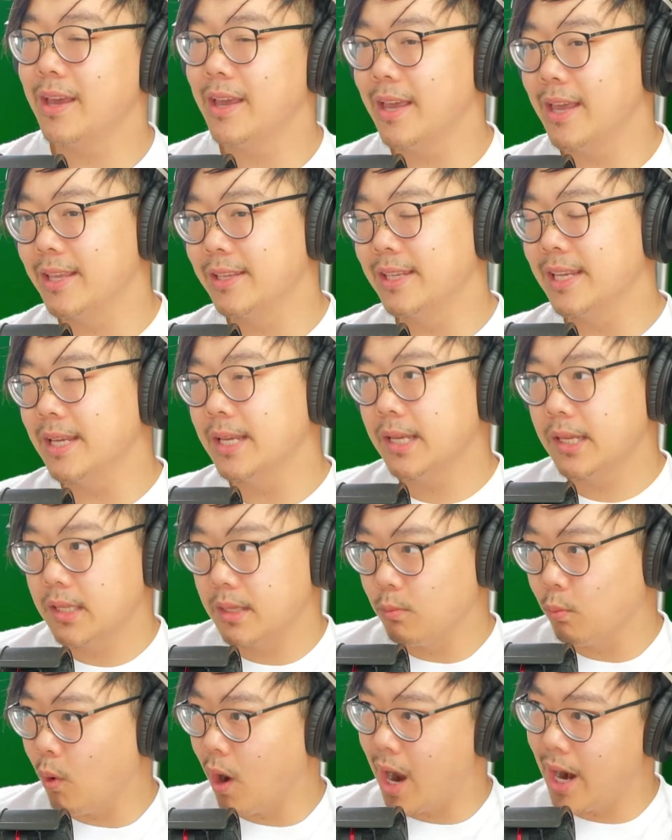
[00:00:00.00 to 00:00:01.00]
Is he
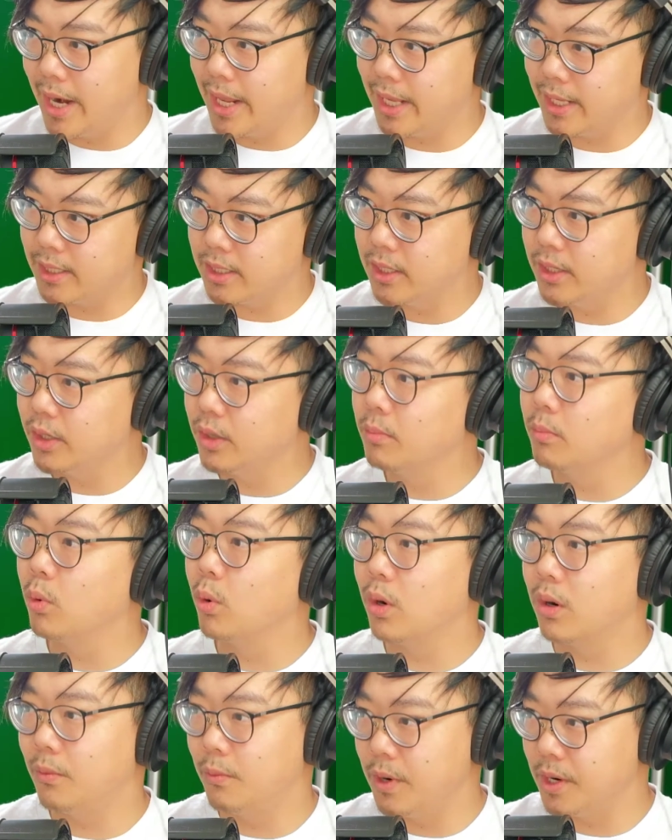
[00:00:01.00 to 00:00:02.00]
wanting to do
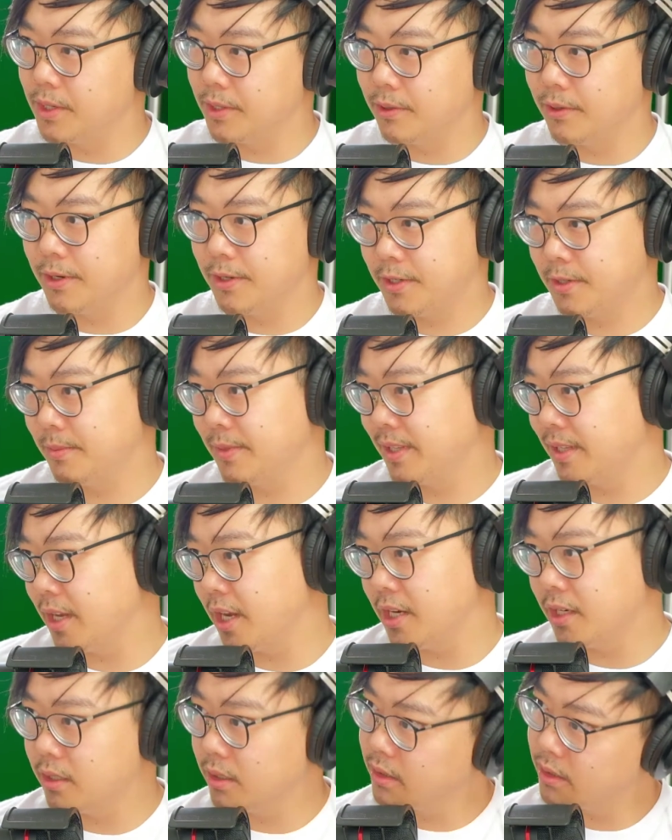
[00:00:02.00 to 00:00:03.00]
more original
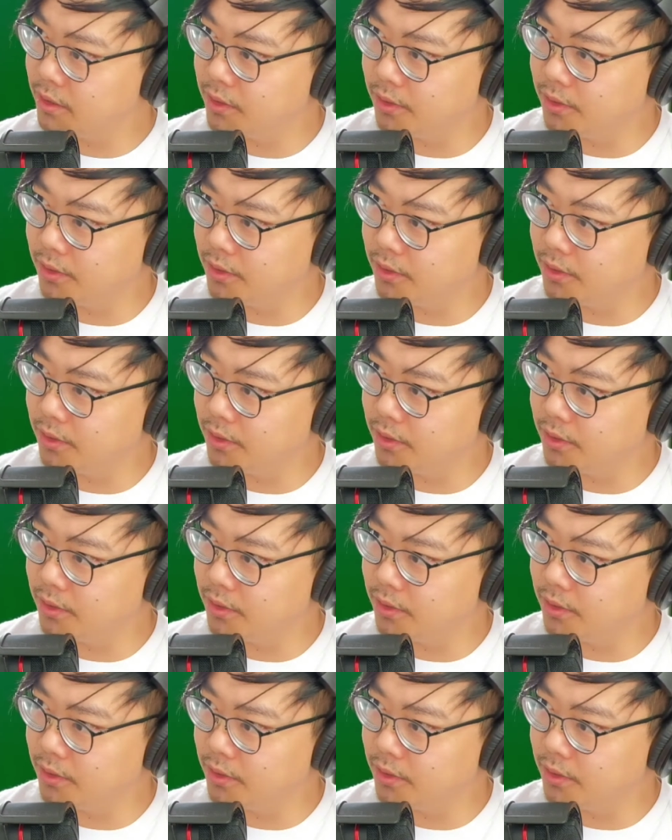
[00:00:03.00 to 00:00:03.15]
instrumentation too?